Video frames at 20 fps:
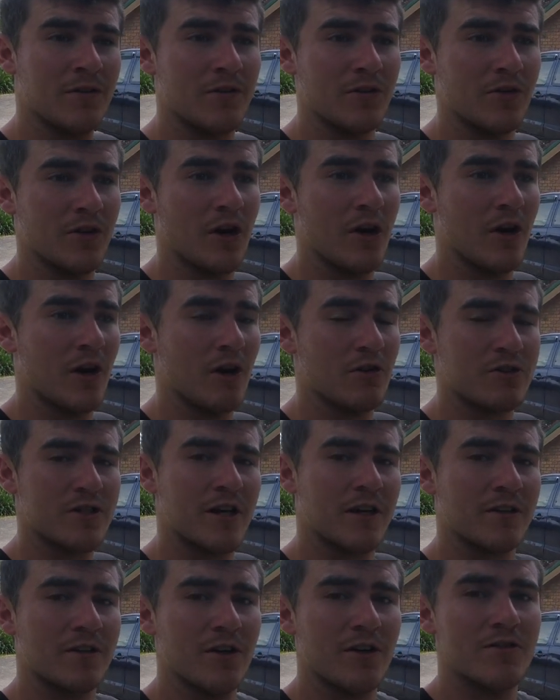So I'll
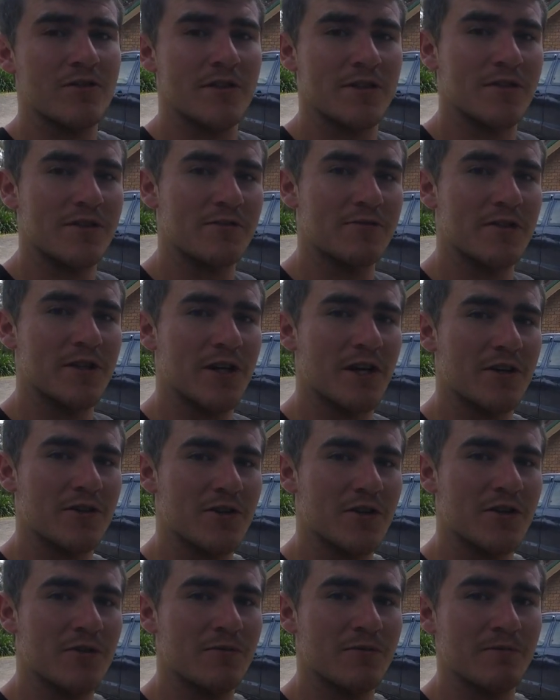chuck those in this video
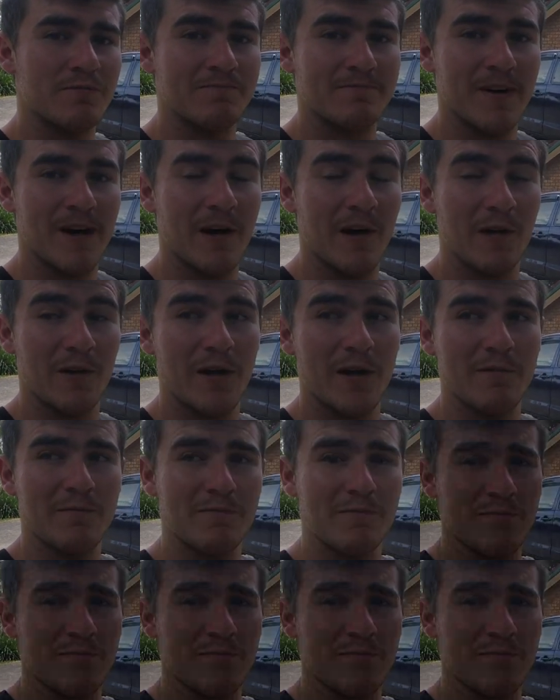too. Other than that,